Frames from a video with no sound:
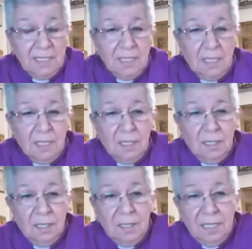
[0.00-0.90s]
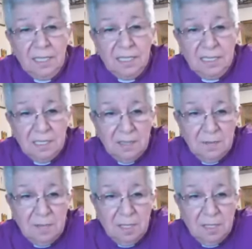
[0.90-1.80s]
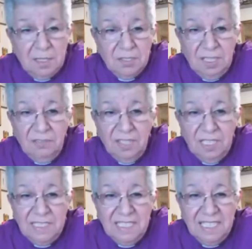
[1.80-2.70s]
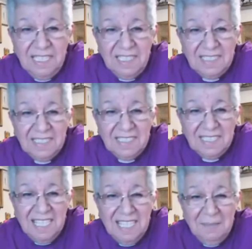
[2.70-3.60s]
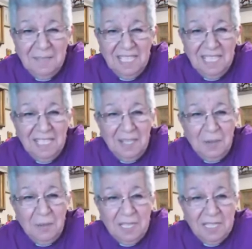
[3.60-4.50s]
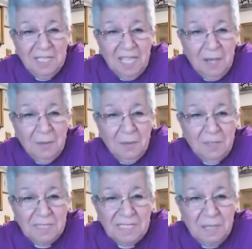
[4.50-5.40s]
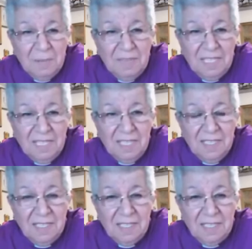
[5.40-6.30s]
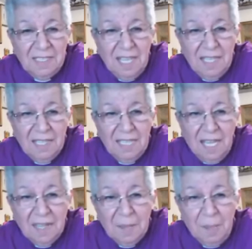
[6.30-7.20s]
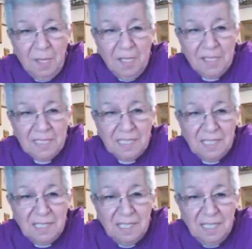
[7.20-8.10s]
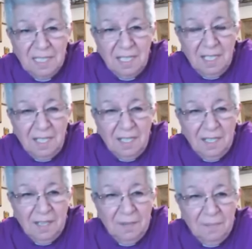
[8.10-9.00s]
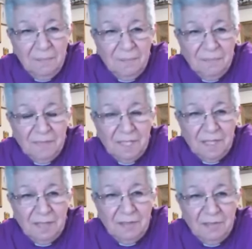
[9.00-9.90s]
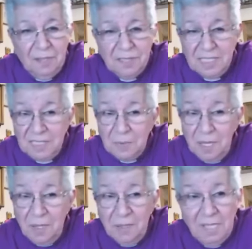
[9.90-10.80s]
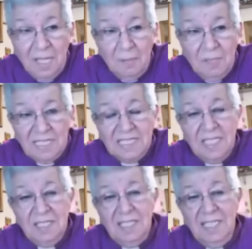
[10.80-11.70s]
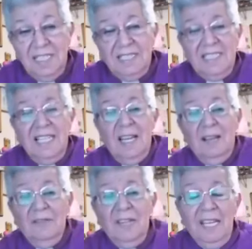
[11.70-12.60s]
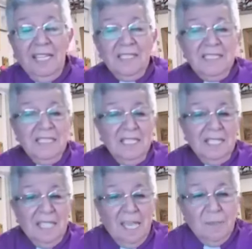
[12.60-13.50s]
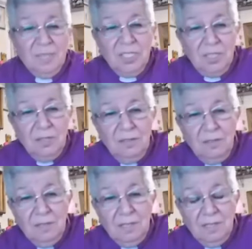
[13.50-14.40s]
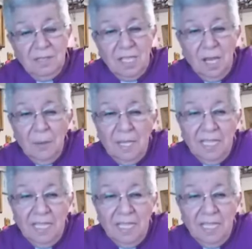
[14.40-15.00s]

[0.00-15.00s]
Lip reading: And this string reading isn't telling me whether that was something that the other person felt as well. But certainly this love has kept you